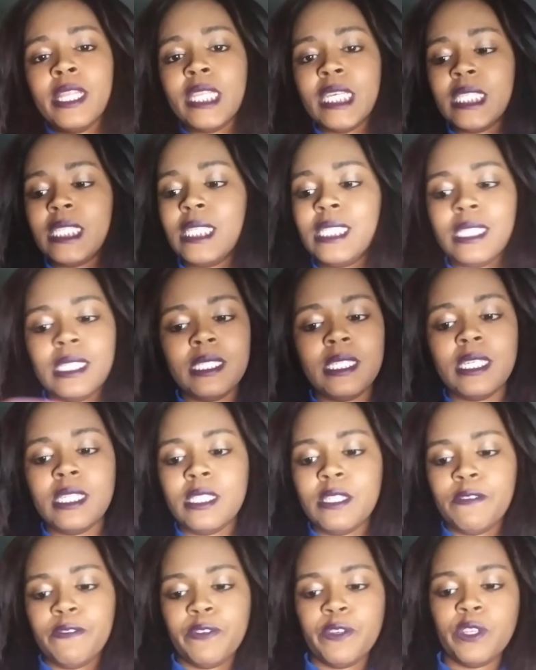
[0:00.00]
This is
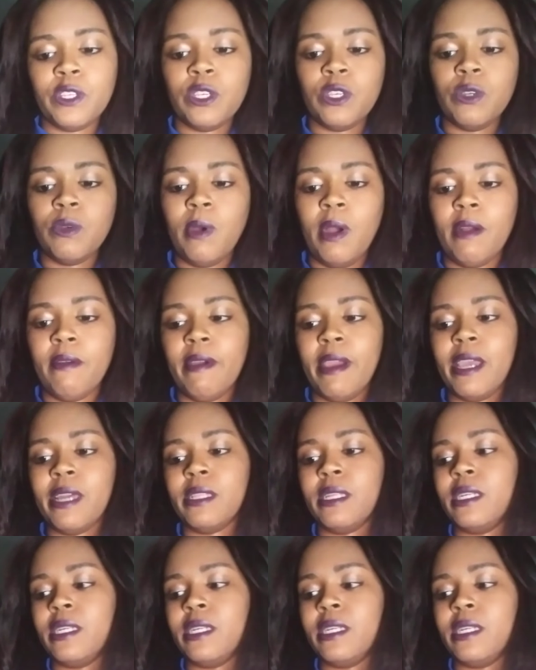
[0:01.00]
intended for you, alright?